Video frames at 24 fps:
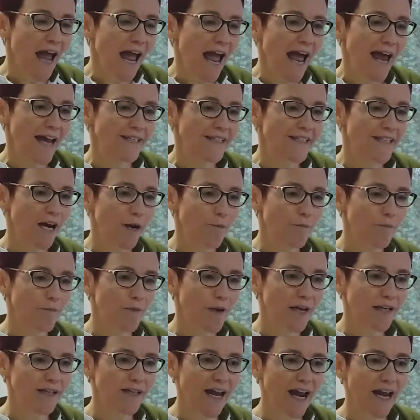
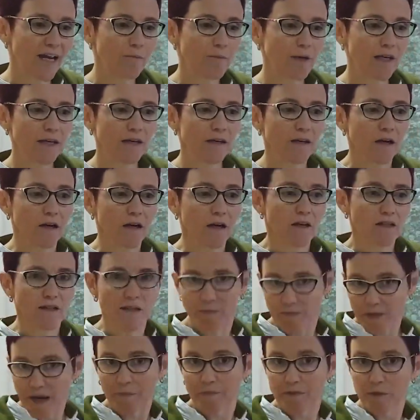and it can be
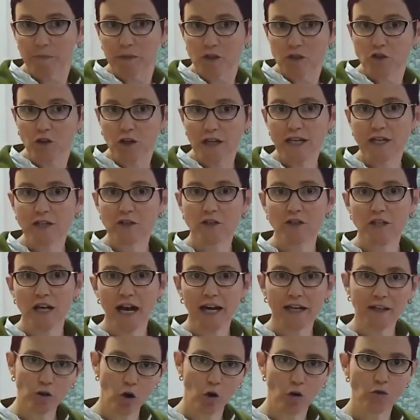sometimes a bit tricky to
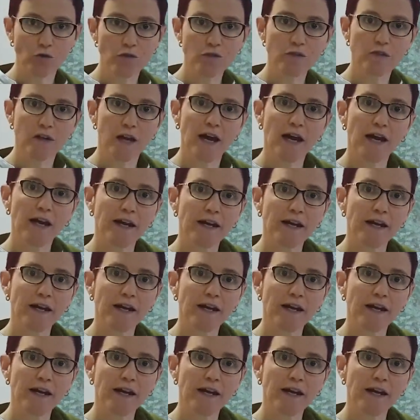diagnose.